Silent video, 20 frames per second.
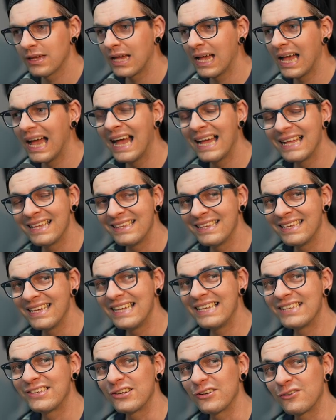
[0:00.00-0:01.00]
And
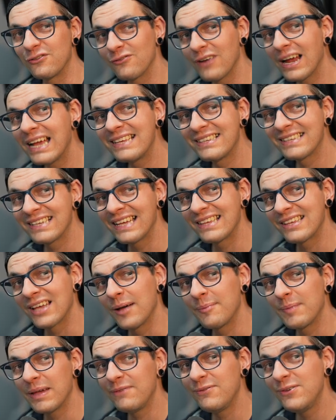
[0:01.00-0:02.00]
it's a great
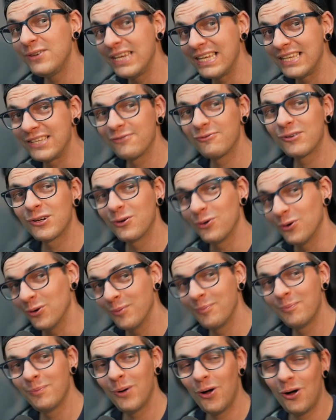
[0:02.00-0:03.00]
setup if you need to record
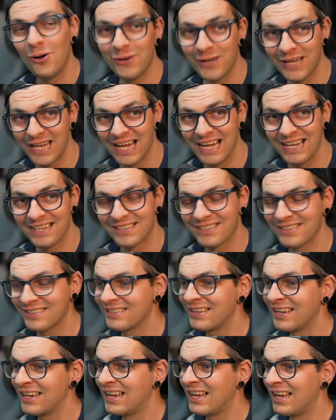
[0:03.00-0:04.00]
podcasts.
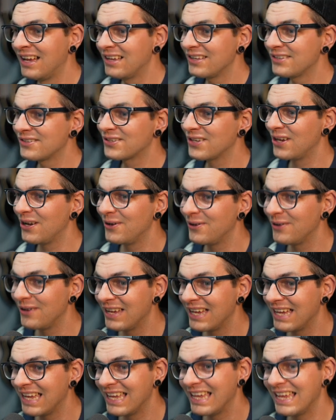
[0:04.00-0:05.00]
So
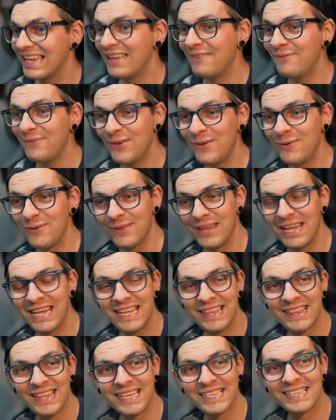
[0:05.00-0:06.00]
if you
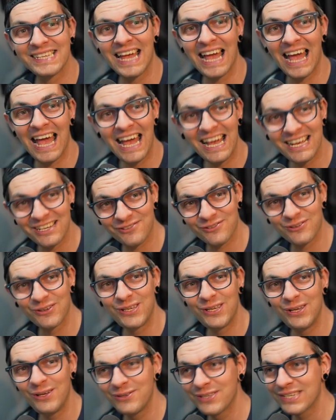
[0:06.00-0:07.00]
need this extra
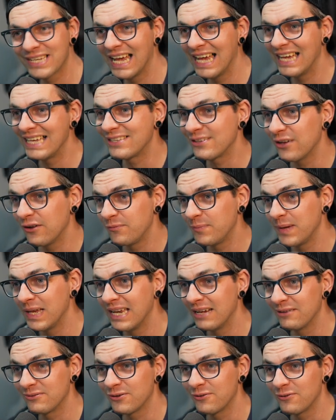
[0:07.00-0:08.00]
use case of being
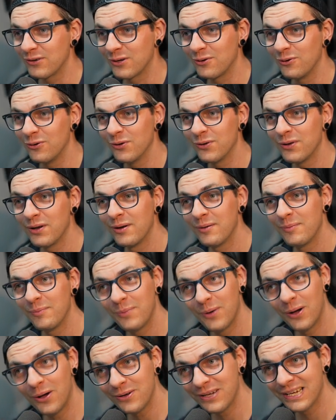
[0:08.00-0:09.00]
able to record
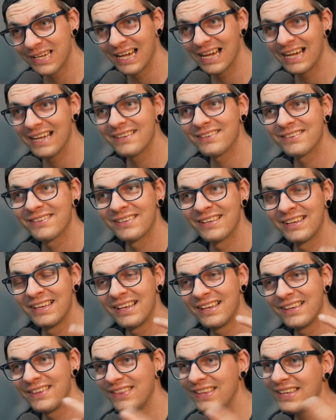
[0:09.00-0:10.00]
podcasts,
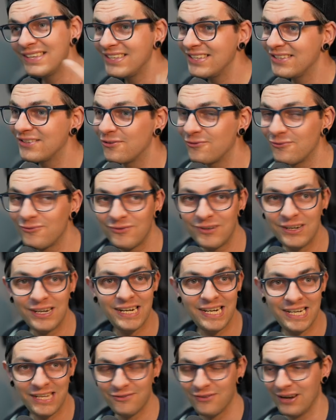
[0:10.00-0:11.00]
this is a
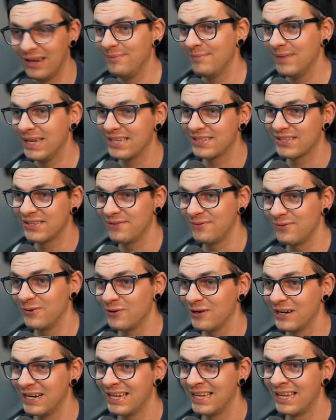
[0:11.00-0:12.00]
really great mixer
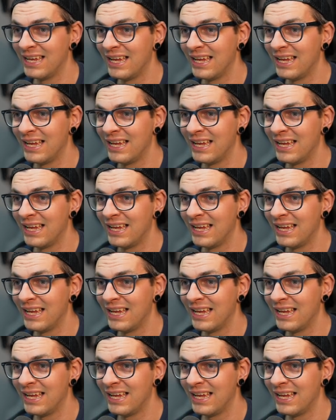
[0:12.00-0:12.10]
for it.